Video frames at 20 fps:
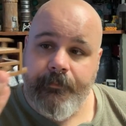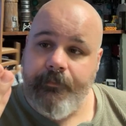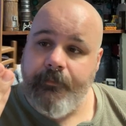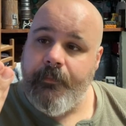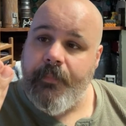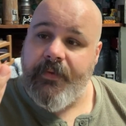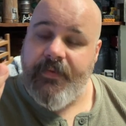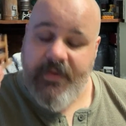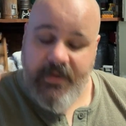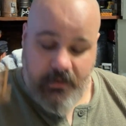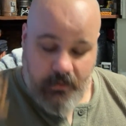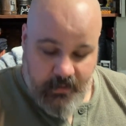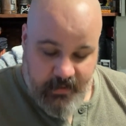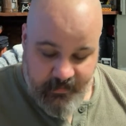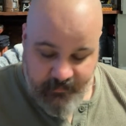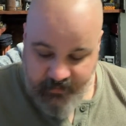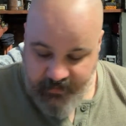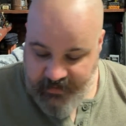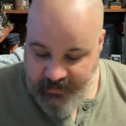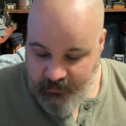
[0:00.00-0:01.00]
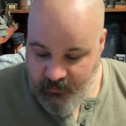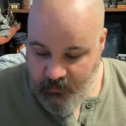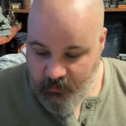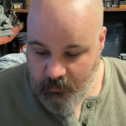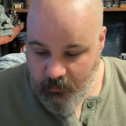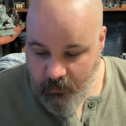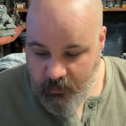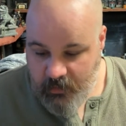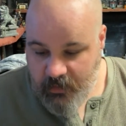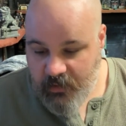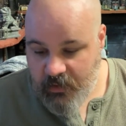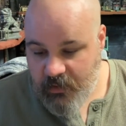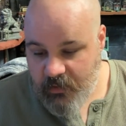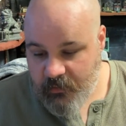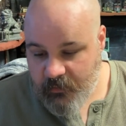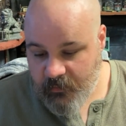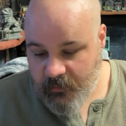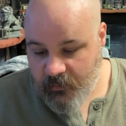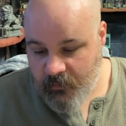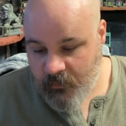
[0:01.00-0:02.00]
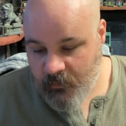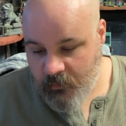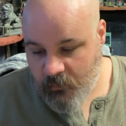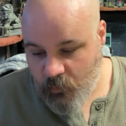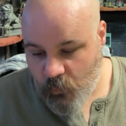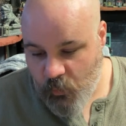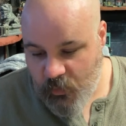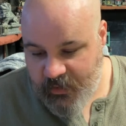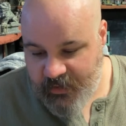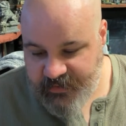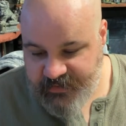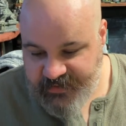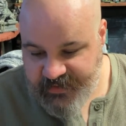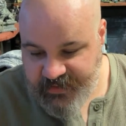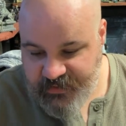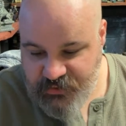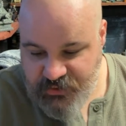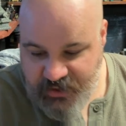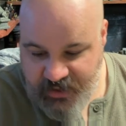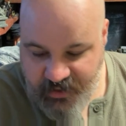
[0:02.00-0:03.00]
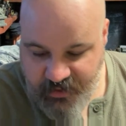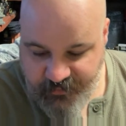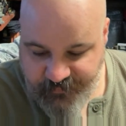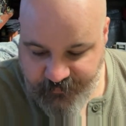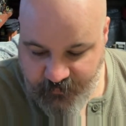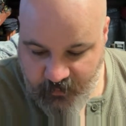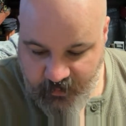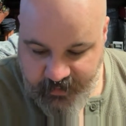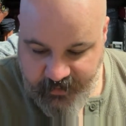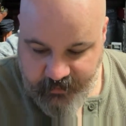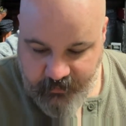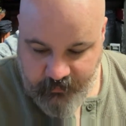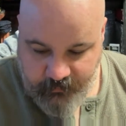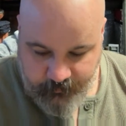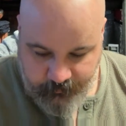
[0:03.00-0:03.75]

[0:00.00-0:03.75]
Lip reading: But then I'll have a neat little 1/18 chair for like